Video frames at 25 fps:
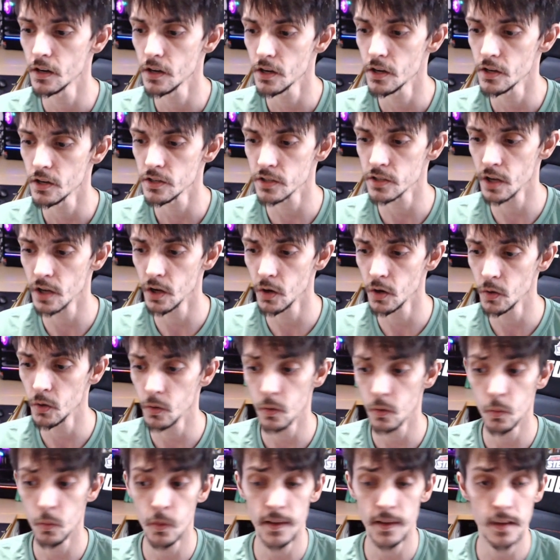So
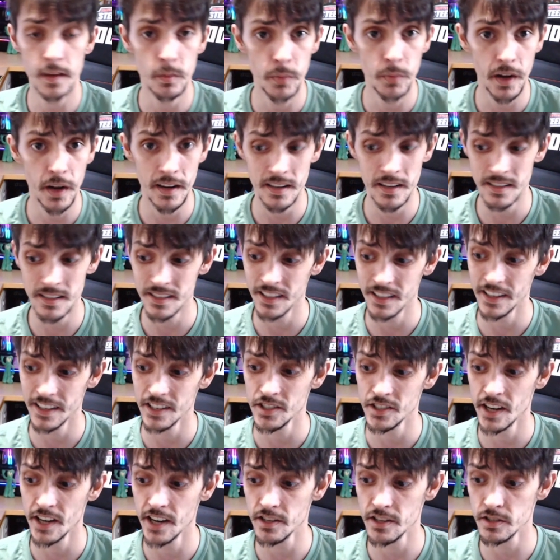when the button state
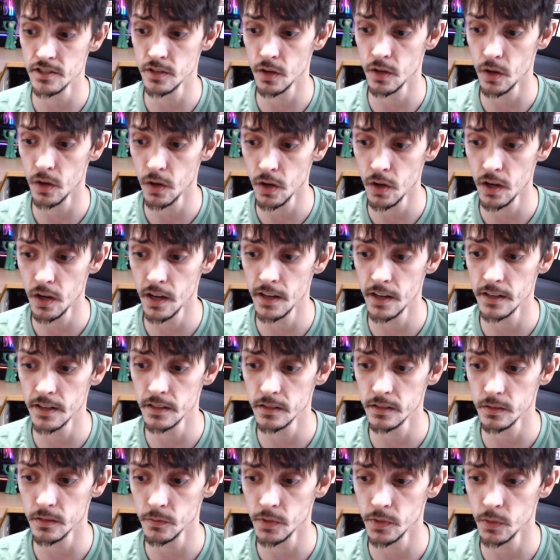changes to
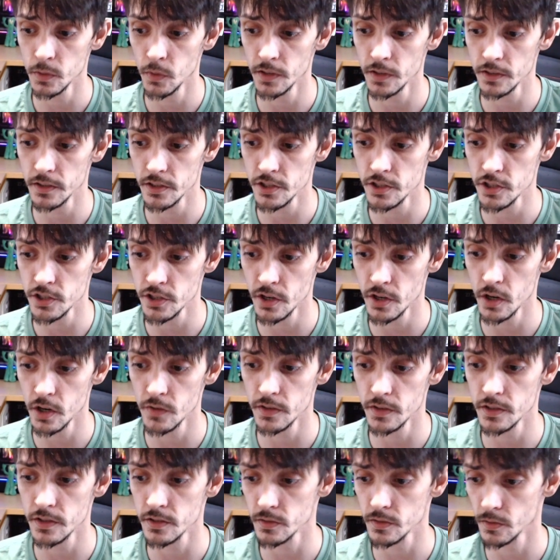on, we want to show
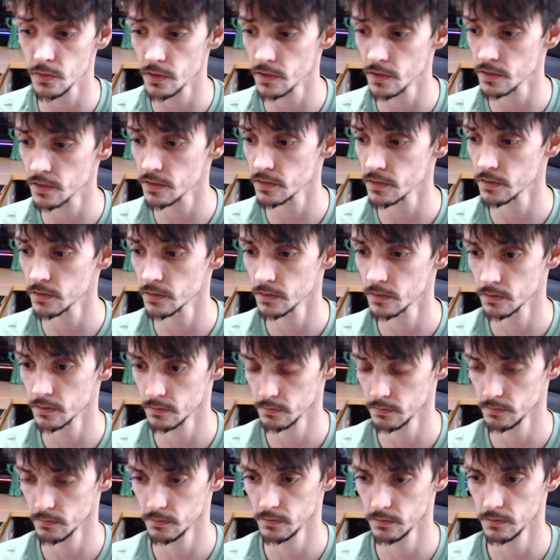the source,
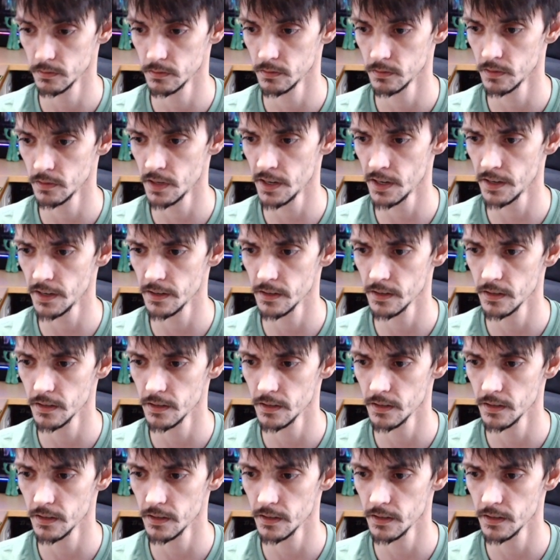right?